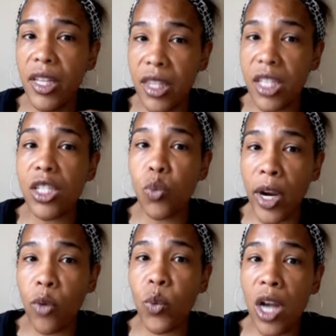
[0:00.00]
This is
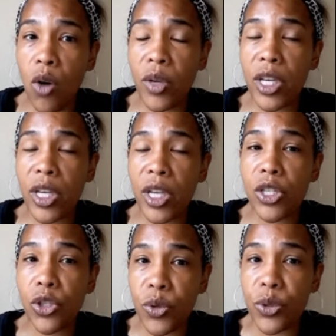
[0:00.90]
where we're going to get
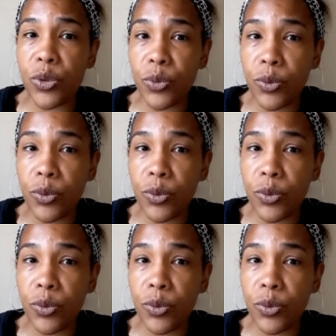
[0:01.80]
screwed.